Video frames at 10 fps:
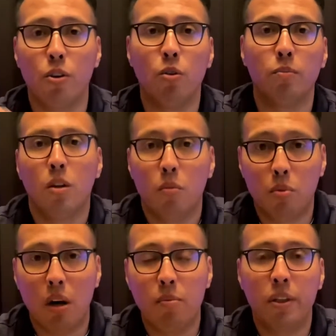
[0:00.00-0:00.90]

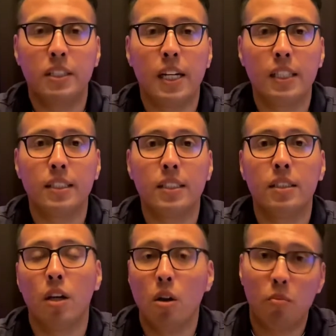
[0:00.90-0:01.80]
Property taxes
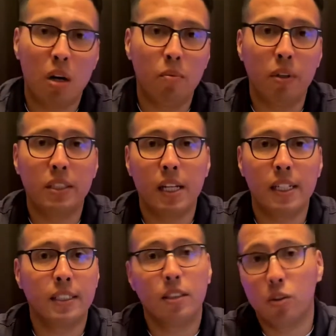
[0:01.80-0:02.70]

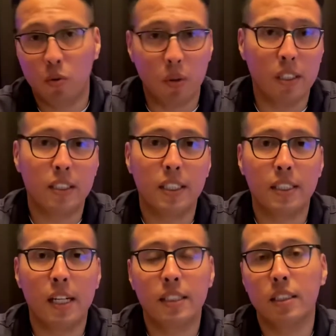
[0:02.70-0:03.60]
or real estate
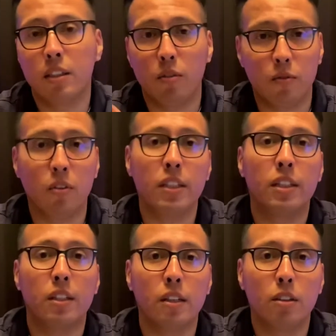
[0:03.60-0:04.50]
taxes are fully
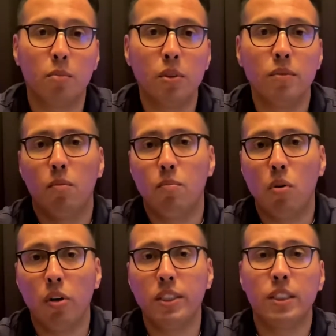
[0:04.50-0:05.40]
deductible. Points
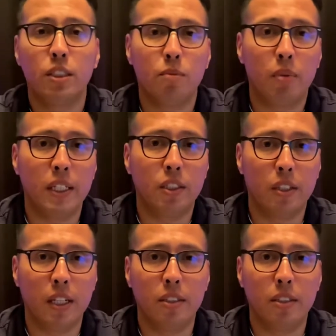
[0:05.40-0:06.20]
that you paid your lender to